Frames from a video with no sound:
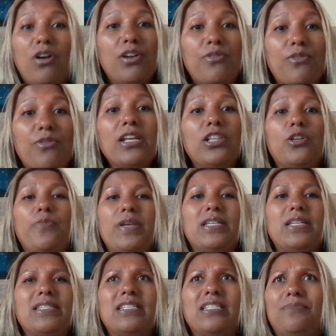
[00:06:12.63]
on a regular
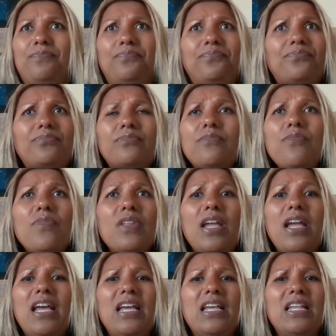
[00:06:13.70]
basis.
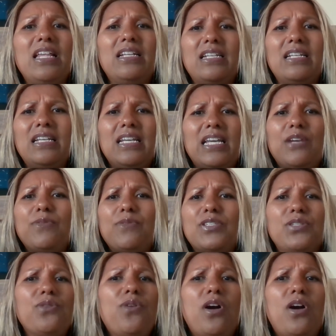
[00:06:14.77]
And it was
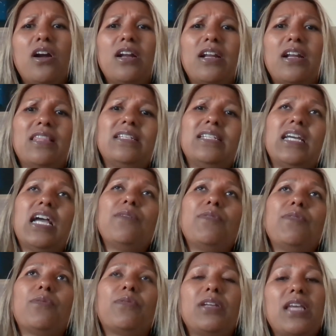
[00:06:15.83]
so hard at the time.
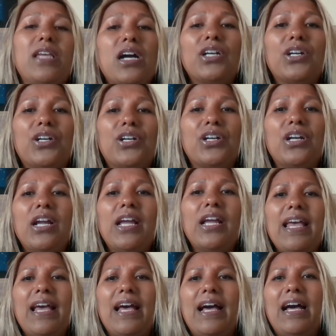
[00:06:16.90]
They were younger,
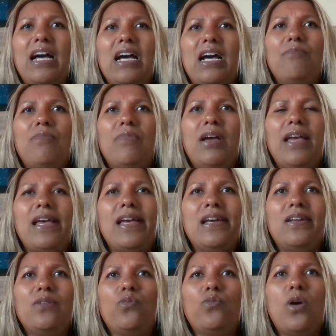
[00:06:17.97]

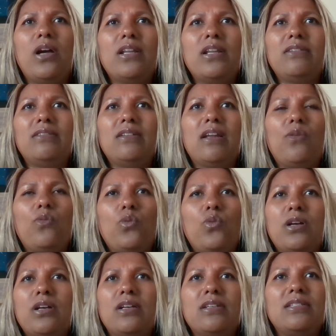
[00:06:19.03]
and one
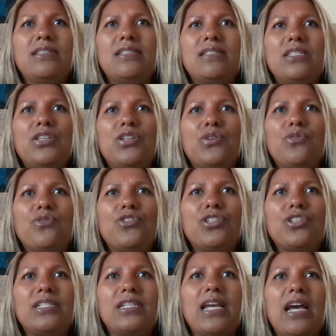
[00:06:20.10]
was,
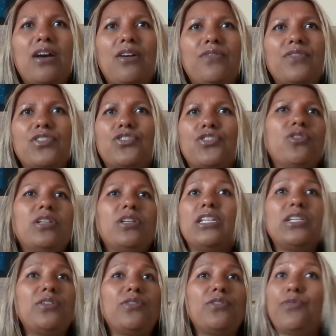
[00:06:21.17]
just out of a stroller. He
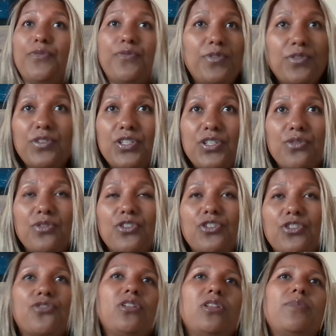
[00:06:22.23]
refused to go in the
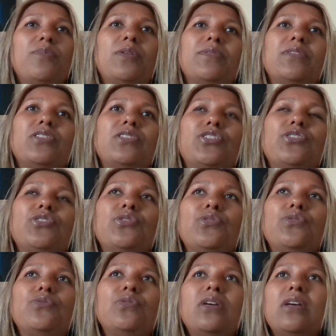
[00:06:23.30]
stroller, but it was
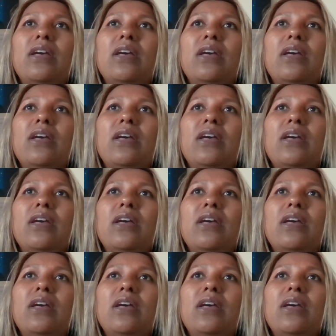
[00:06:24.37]
too